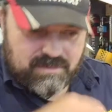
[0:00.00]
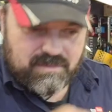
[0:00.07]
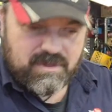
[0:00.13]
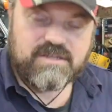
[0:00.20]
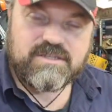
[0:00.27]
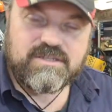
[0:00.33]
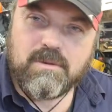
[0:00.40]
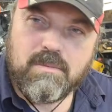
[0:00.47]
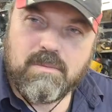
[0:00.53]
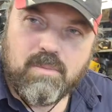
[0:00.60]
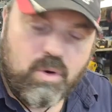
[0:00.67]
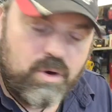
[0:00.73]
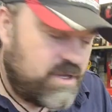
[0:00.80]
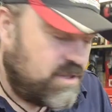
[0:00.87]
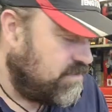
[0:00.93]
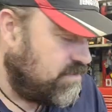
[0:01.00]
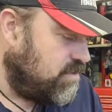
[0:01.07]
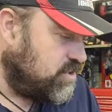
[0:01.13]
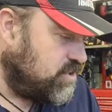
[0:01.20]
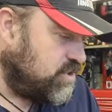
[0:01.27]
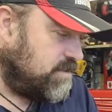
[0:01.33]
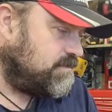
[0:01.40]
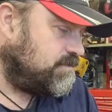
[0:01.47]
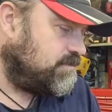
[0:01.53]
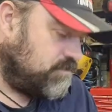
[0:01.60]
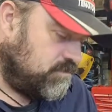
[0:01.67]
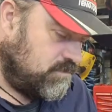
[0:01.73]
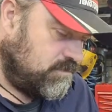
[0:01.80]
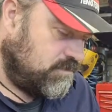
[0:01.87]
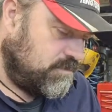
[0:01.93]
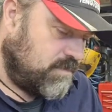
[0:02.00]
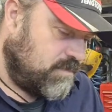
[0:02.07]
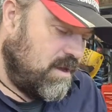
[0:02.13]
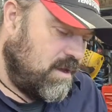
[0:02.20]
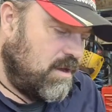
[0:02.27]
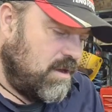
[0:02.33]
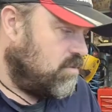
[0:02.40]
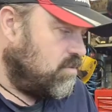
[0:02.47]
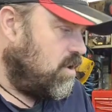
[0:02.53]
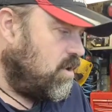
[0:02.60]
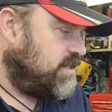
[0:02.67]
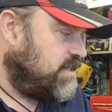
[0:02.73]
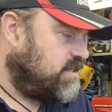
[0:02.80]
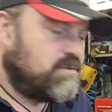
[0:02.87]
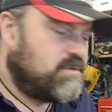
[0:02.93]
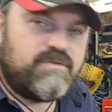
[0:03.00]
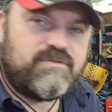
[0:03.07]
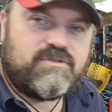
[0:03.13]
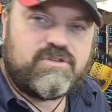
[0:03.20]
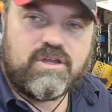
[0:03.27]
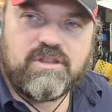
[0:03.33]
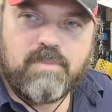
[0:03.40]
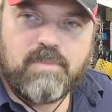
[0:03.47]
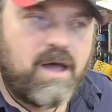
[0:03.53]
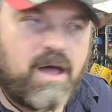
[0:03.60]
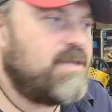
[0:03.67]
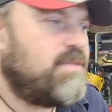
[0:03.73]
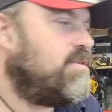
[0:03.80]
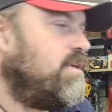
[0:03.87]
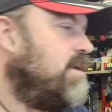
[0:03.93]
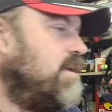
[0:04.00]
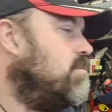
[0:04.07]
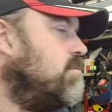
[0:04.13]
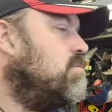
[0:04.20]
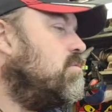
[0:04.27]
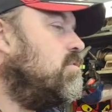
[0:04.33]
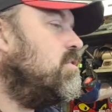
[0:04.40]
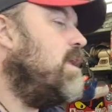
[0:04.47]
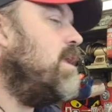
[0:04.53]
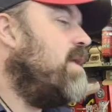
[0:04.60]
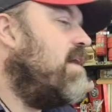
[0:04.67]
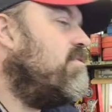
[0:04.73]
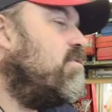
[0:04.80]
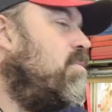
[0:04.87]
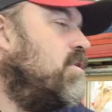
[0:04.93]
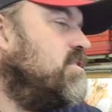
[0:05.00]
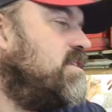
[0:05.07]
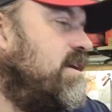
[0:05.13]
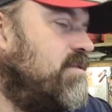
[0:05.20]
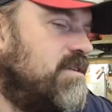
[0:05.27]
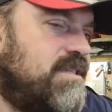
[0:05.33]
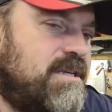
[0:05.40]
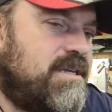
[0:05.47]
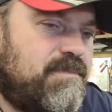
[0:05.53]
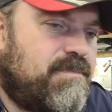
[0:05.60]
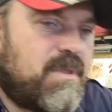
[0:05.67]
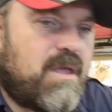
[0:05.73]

at some point in the future. Right, we've done the pie thing. We'll keep that for posterity.